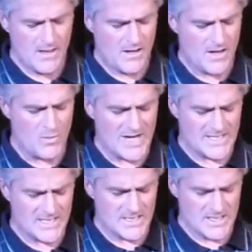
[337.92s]
I
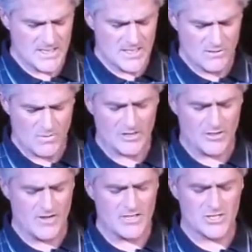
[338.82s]
waited while
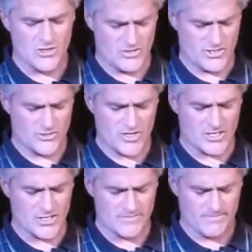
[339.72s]
Carruthers
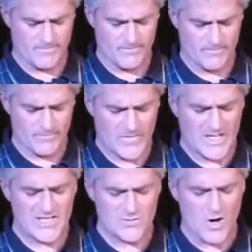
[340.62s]
concentrated.
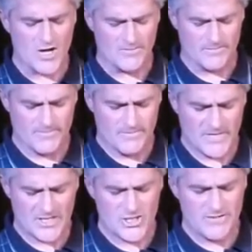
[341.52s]
He swung,
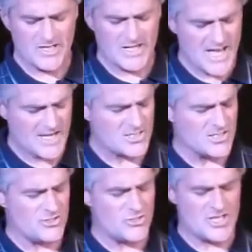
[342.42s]
achieving an
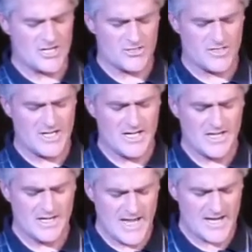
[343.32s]
excellent trajectory,
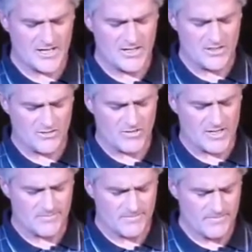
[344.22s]
landing near the green.
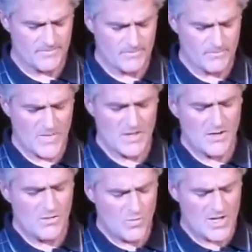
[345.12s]

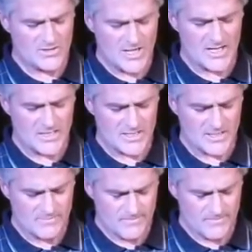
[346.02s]
Well done, I said.